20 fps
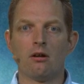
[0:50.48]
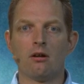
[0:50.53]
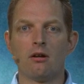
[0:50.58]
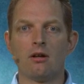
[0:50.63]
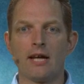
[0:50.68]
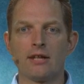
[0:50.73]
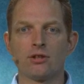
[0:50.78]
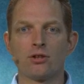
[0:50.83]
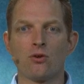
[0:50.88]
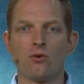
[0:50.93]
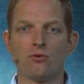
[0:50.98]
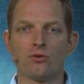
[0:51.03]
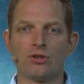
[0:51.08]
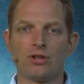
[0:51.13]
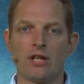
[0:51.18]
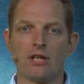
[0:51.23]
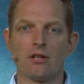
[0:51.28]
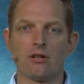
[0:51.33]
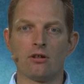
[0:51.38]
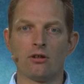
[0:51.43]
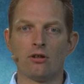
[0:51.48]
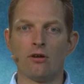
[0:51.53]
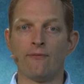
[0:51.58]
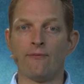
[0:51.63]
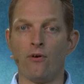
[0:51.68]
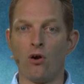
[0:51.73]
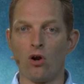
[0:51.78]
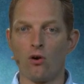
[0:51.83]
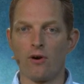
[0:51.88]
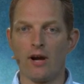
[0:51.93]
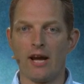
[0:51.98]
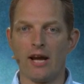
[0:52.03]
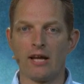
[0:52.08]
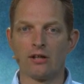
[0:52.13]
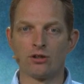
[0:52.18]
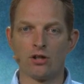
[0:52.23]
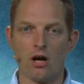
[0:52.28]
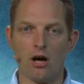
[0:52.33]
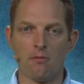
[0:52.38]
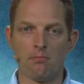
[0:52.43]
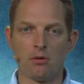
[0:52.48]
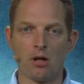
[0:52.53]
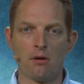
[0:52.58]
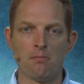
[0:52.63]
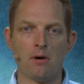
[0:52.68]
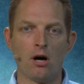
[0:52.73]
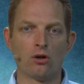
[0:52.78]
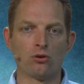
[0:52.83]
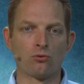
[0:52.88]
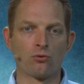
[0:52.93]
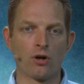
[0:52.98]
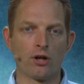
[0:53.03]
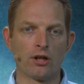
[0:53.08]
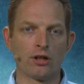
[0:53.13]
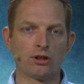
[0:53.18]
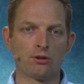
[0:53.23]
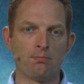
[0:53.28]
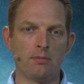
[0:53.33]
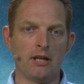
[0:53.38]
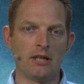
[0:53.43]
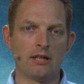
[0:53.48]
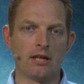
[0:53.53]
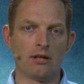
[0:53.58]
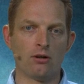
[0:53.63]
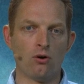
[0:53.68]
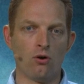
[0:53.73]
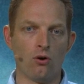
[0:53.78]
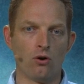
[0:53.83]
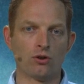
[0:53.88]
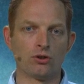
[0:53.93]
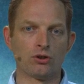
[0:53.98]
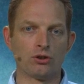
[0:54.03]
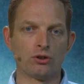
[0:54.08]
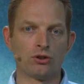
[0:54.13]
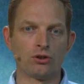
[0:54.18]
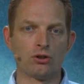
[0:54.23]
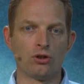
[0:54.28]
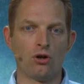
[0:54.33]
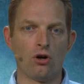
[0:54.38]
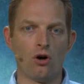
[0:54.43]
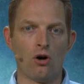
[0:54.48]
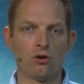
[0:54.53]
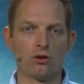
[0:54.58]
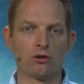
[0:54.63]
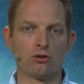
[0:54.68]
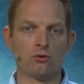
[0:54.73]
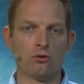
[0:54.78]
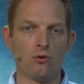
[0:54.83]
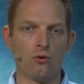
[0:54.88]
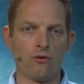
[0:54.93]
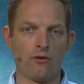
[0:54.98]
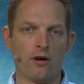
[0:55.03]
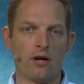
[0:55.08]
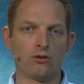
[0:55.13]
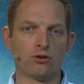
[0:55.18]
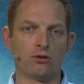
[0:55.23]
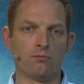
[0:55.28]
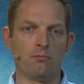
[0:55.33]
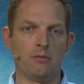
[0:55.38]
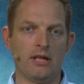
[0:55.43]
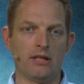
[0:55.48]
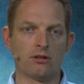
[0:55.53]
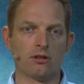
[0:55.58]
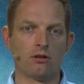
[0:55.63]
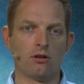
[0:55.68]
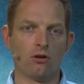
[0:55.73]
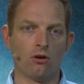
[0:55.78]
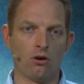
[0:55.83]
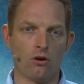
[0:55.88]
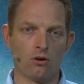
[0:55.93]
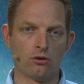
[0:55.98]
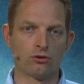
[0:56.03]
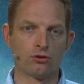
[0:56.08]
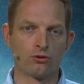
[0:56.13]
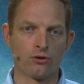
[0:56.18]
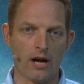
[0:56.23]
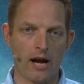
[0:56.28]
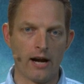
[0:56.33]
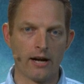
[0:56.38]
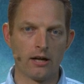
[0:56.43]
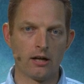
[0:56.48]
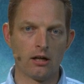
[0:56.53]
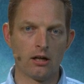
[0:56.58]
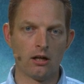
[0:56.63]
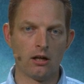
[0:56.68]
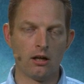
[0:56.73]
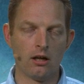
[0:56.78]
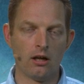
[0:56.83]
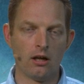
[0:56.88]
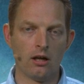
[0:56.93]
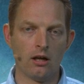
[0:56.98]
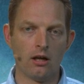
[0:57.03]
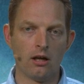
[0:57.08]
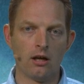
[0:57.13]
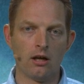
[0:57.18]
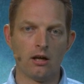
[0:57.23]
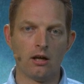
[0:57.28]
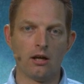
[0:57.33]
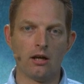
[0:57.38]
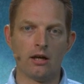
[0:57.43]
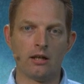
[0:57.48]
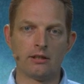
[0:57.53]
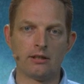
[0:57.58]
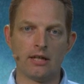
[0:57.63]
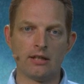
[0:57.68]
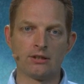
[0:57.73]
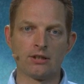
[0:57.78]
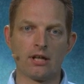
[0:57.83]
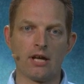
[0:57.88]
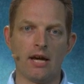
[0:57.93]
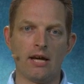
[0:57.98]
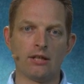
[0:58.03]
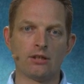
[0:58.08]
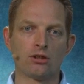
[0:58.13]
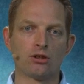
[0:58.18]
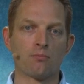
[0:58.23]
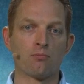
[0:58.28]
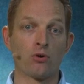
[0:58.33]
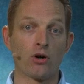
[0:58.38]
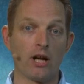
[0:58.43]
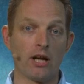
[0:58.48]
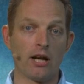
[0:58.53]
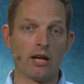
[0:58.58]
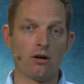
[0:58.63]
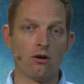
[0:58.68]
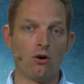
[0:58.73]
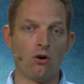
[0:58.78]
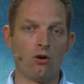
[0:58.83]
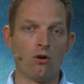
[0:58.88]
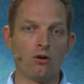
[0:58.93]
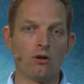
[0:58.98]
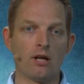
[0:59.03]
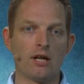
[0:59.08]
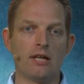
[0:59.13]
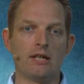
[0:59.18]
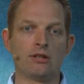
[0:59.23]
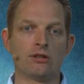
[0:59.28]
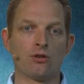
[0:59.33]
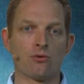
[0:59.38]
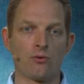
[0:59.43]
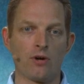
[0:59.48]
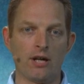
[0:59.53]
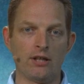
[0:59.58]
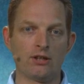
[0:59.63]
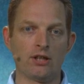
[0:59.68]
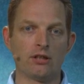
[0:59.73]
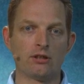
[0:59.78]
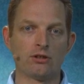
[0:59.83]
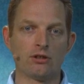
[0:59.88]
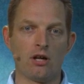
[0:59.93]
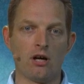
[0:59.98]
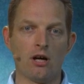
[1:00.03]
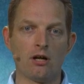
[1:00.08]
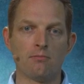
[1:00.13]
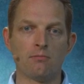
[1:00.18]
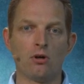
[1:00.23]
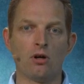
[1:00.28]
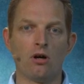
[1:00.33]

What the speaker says: Let's consider the following example about running speed in horses on a 2,000-meter long track. In this case, the breeding goal is the racing time